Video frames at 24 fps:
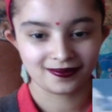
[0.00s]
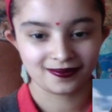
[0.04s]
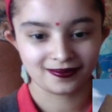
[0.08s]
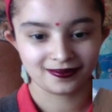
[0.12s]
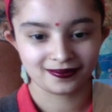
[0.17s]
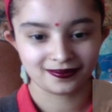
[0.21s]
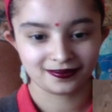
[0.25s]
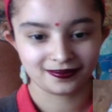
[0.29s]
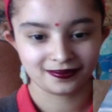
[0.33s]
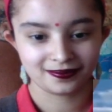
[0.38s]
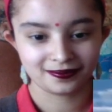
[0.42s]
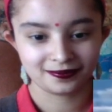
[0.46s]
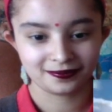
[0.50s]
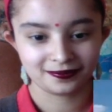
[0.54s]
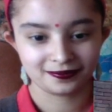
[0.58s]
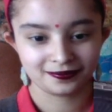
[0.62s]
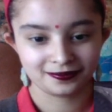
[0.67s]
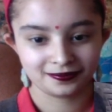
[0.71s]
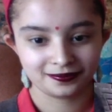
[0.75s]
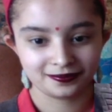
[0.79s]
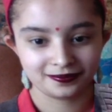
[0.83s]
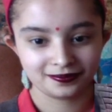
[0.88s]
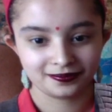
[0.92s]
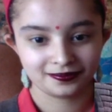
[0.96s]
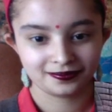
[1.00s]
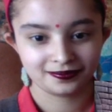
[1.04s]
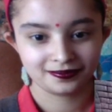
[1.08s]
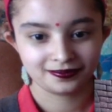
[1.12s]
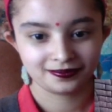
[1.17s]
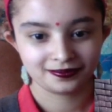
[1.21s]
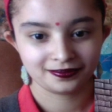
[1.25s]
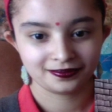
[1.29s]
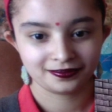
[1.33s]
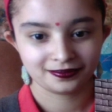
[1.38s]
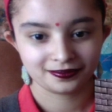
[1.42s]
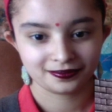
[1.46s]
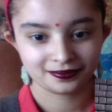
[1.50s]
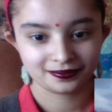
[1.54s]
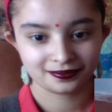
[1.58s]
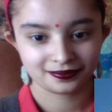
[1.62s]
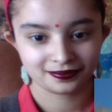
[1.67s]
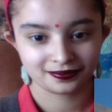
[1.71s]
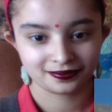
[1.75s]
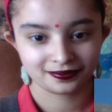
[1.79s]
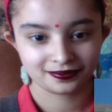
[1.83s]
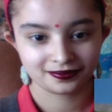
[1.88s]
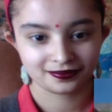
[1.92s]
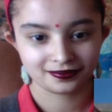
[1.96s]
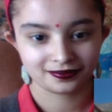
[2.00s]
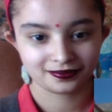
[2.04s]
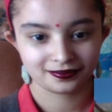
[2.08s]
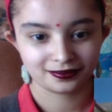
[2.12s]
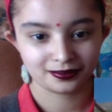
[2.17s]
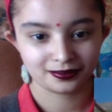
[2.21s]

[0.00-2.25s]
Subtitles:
This person isn't speaking.